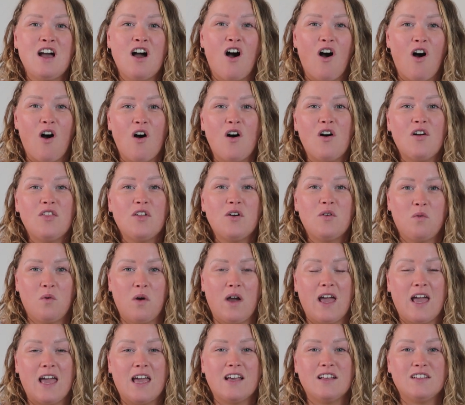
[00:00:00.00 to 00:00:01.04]
all the
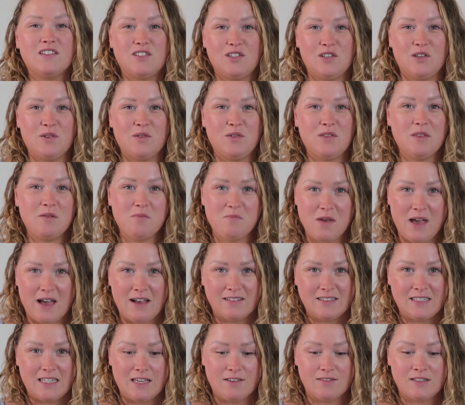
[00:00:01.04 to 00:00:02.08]
way to the
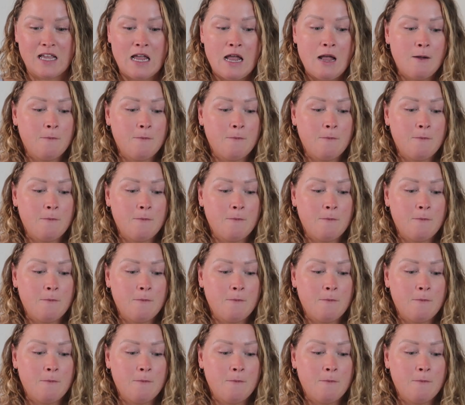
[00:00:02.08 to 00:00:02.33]
Maldives.